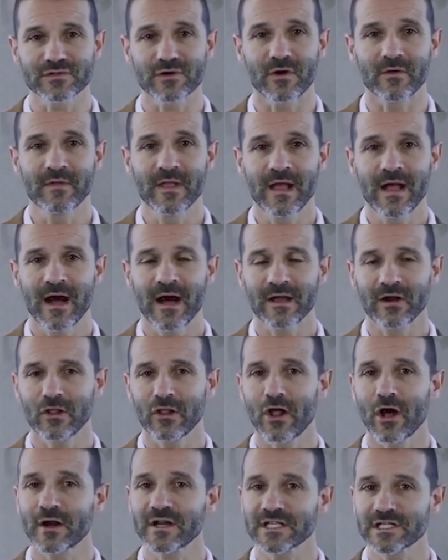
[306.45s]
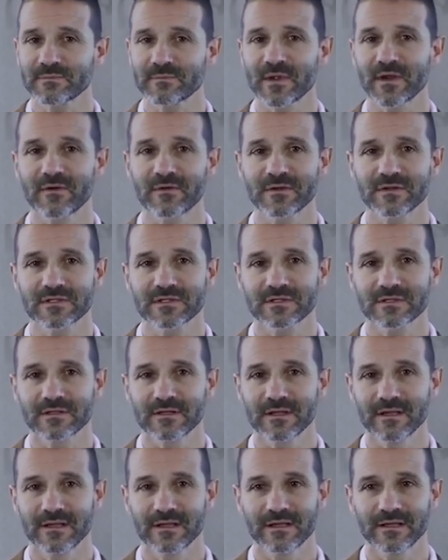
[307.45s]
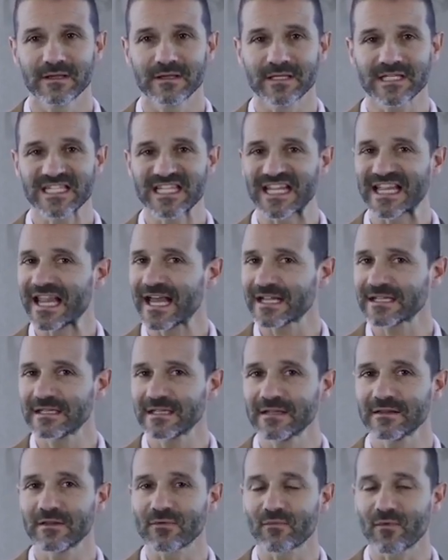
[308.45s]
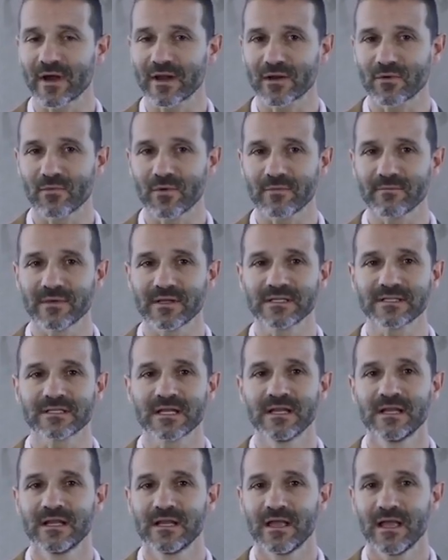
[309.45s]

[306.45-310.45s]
So I had a lot of experience in selecting the right equipment,